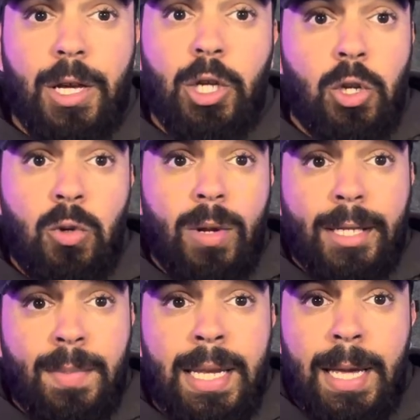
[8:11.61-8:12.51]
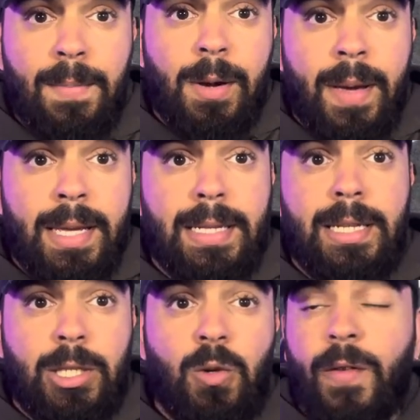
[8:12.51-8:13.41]
new that's being implemented in
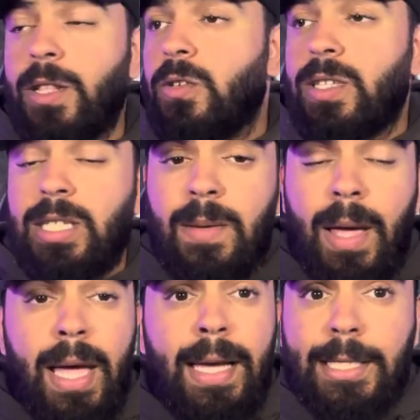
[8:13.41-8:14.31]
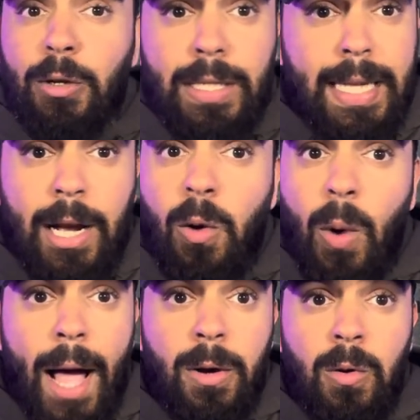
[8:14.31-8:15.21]
this Juventus team. It's going to take a
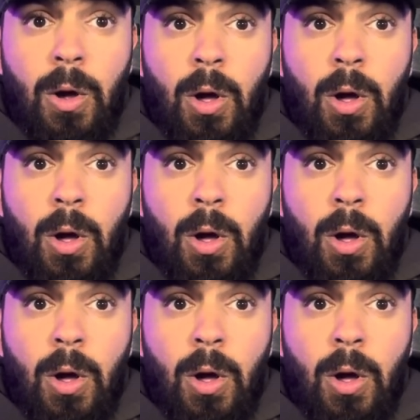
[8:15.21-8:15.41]
while.